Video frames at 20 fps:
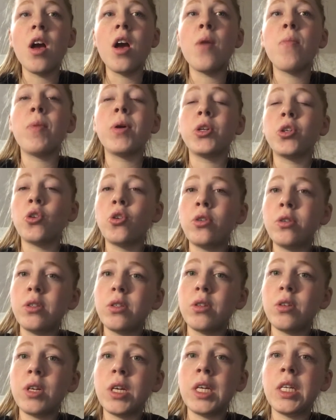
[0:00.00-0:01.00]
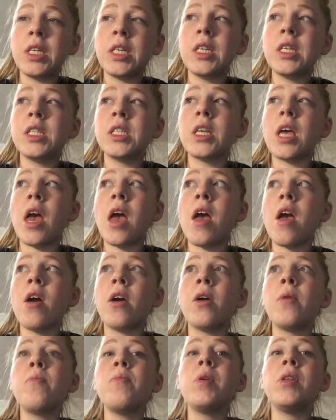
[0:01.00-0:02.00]
but also it is a
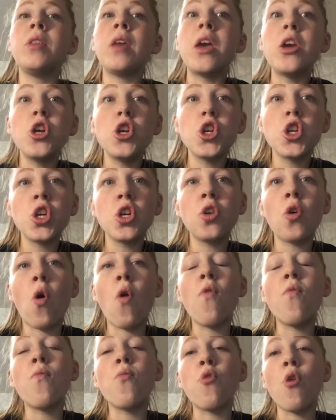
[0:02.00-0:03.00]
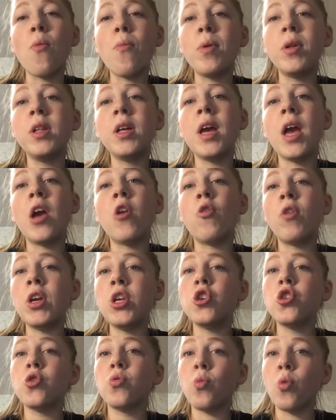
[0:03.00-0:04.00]
combination of properly
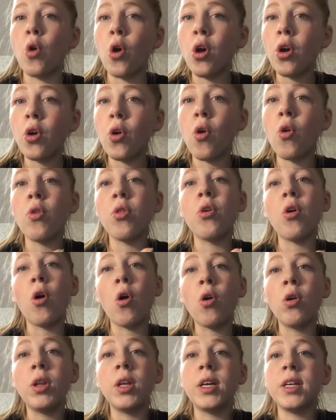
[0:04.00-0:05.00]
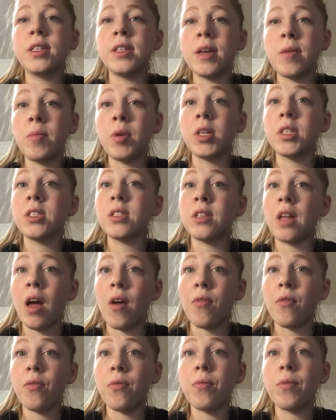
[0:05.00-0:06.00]
arranged work of the whole academic
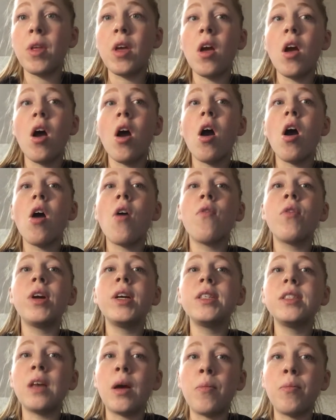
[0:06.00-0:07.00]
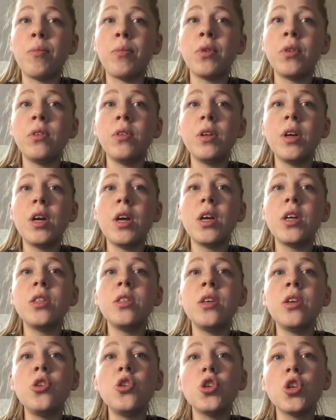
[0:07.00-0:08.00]
staff. For example,
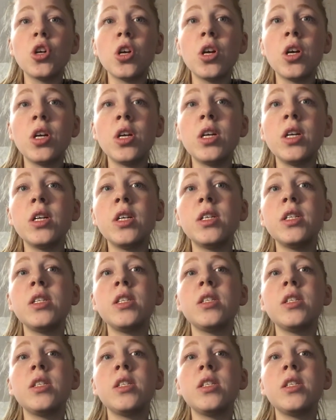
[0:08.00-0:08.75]
teacher